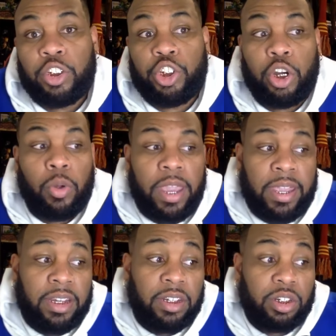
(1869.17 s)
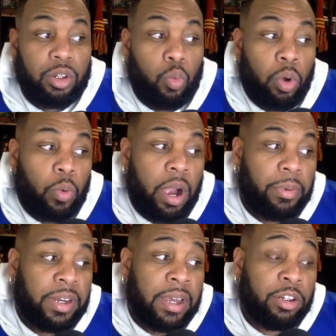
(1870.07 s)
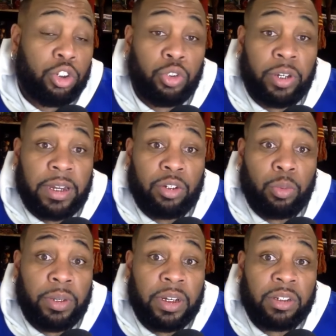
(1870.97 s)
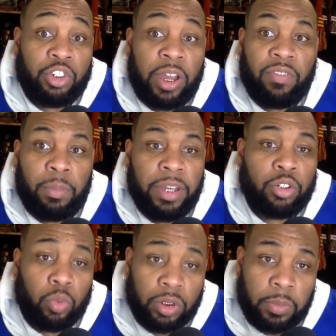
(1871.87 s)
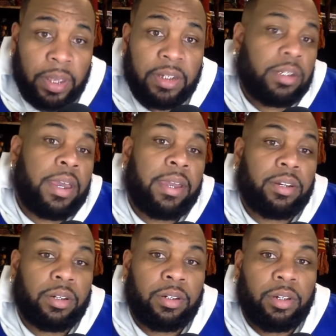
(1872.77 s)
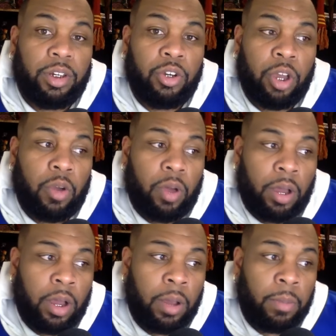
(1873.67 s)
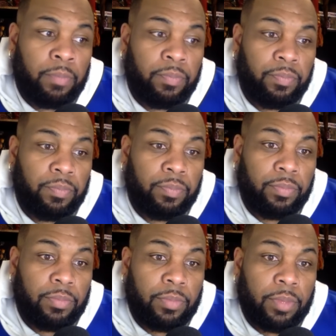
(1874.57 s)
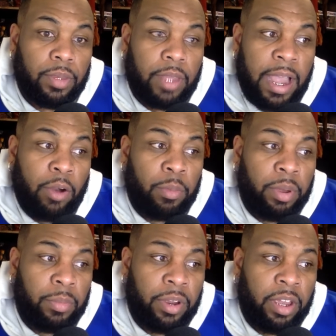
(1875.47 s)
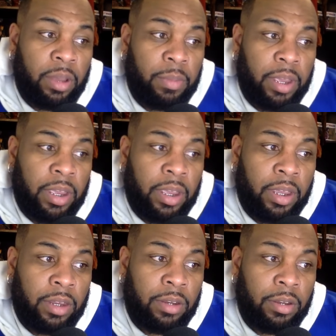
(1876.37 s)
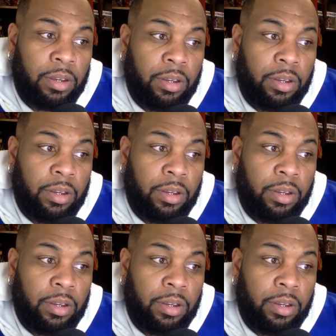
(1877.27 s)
showcase what Robert Downey Jr. got to do because Jonathan Majors was an amazing actor. You know, um, I remember him and